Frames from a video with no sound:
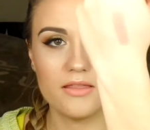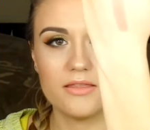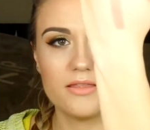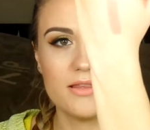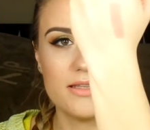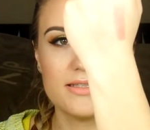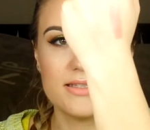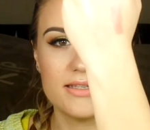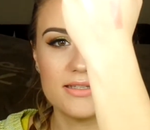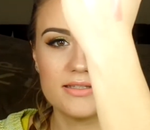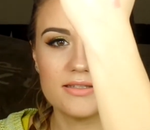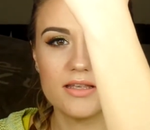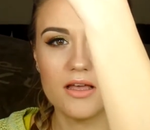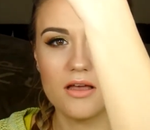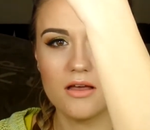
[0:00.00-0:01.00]
this
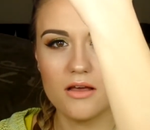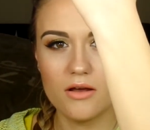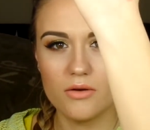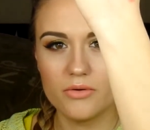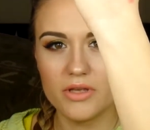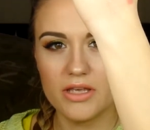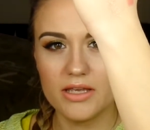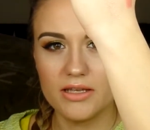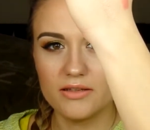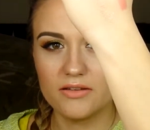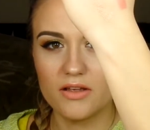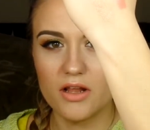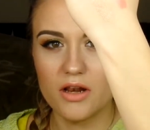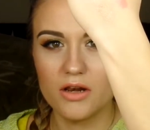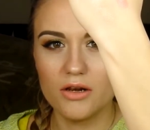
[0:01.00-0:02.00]
is how
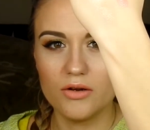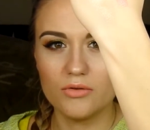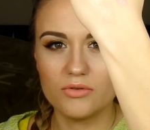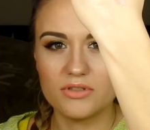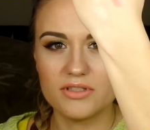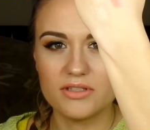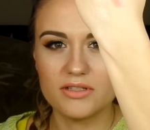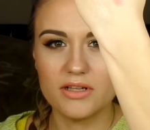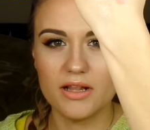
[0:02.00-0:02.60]
it looks